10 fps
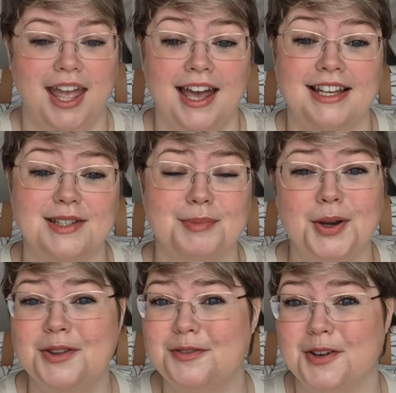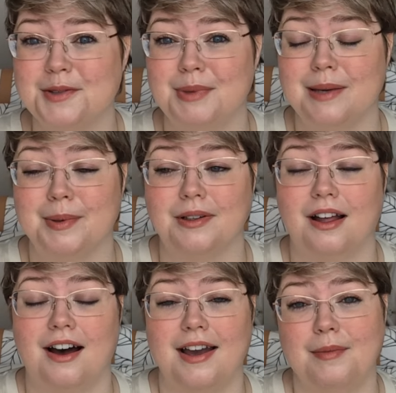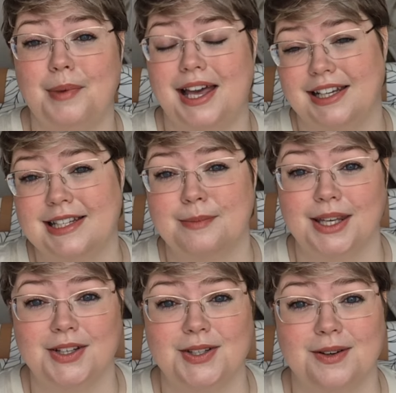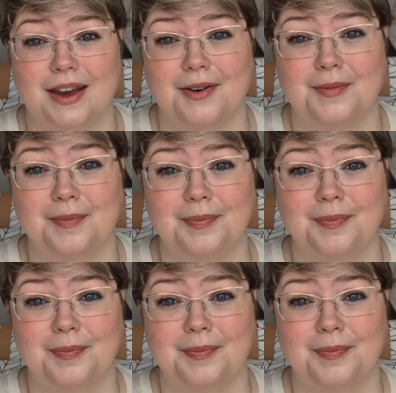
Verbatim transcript: And both of those people I barely speak to now.